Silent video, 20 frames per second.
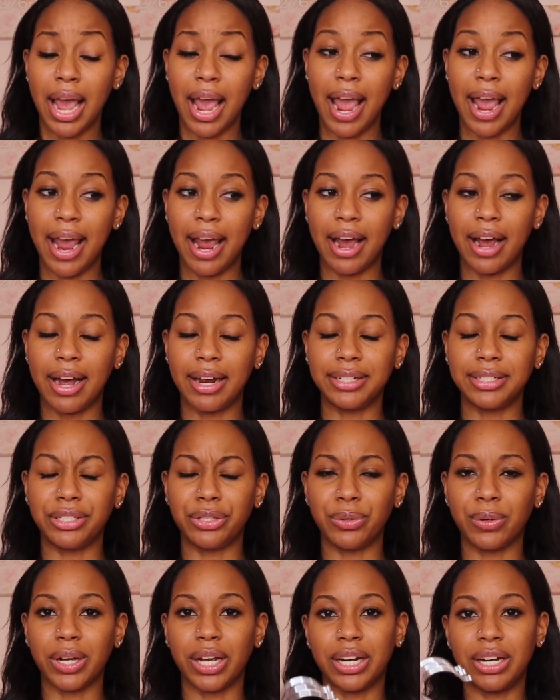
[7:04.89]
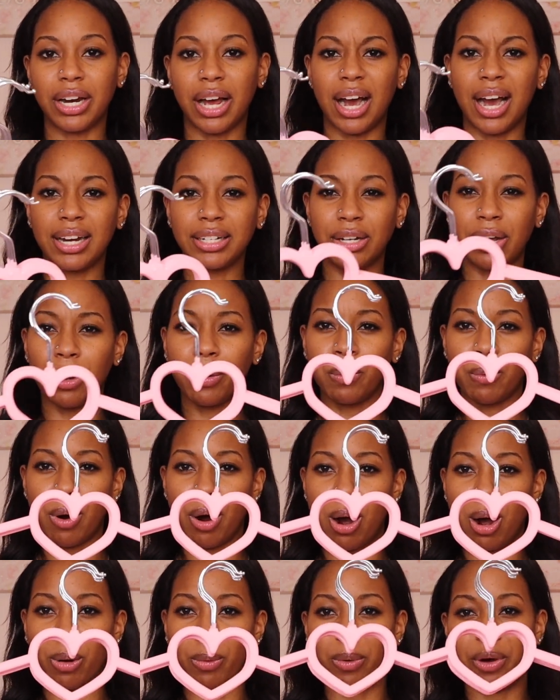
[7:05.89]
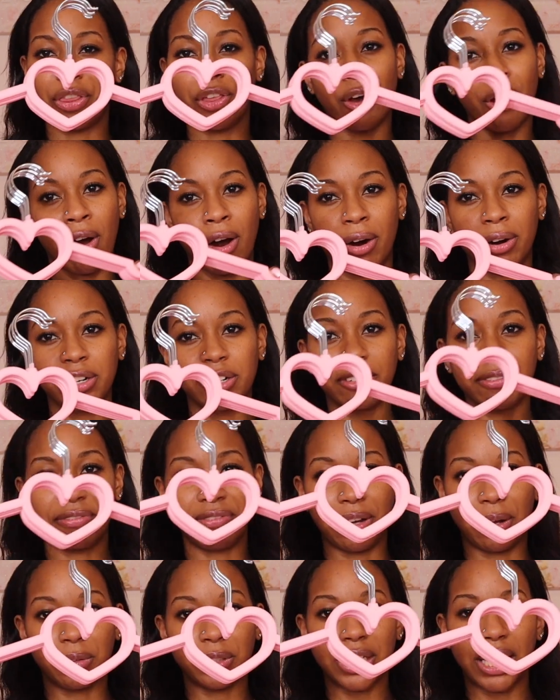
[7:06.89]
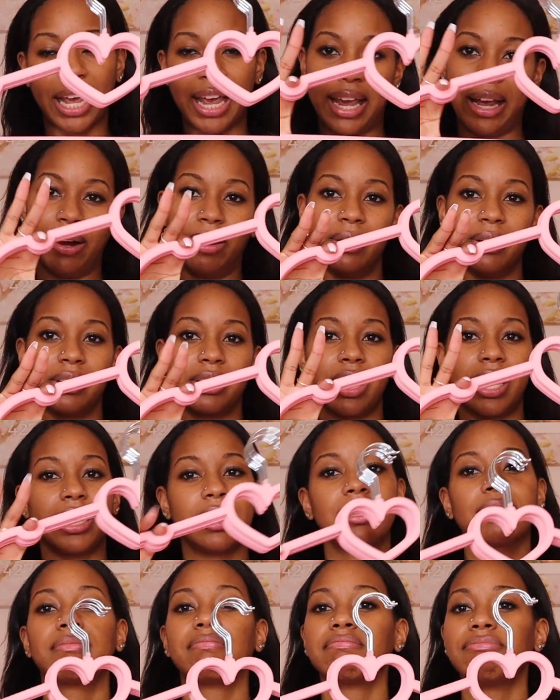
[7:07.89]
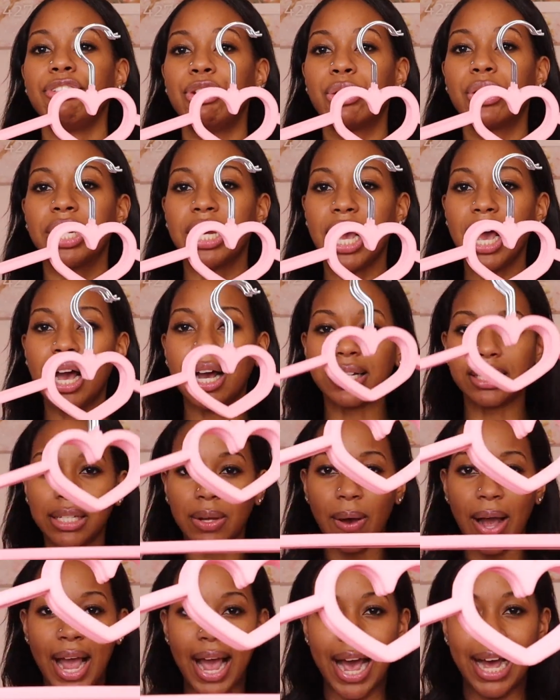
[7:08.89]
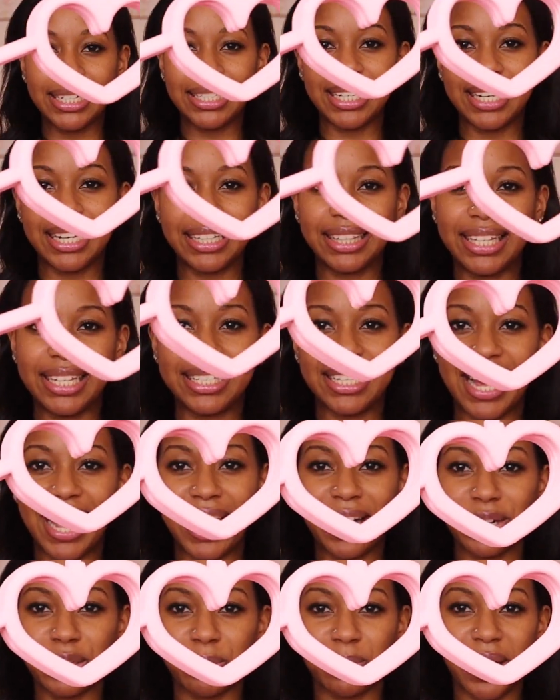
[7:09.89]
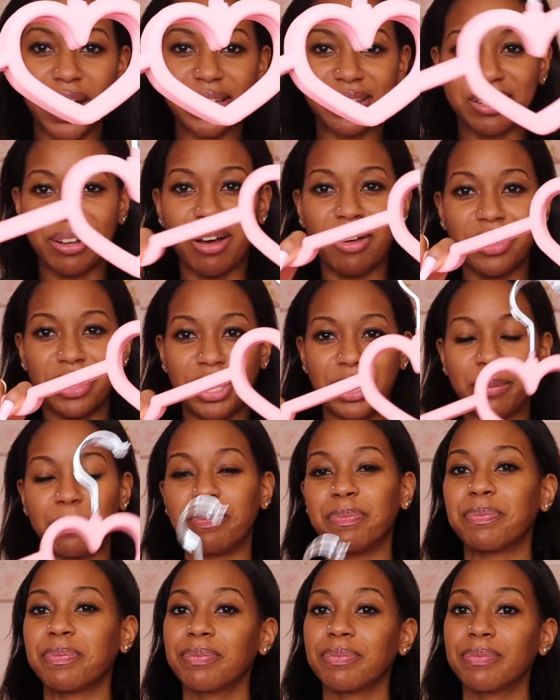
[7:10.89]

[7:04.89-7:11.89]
And you cannot go wrong with heart felt hangers. Like, you cannot. So I had to get these hangers when I saw them.